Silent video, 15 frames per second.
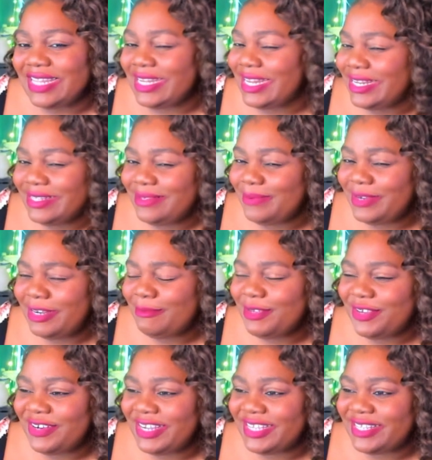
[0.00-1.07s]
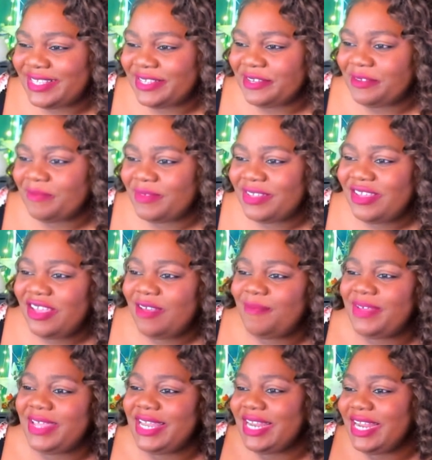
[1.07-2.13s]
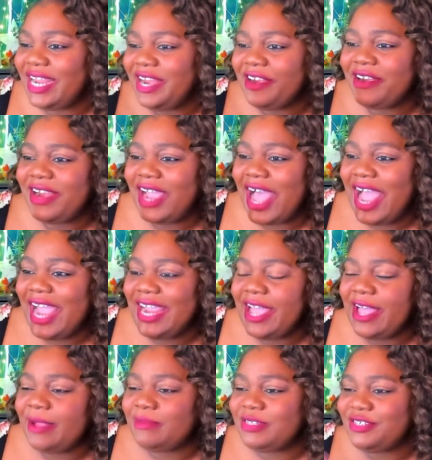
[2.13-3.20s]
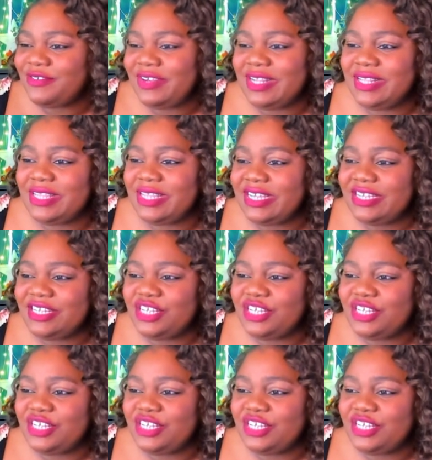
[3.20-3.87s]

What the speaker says: That's what I'm gonna assume. But here I am doing the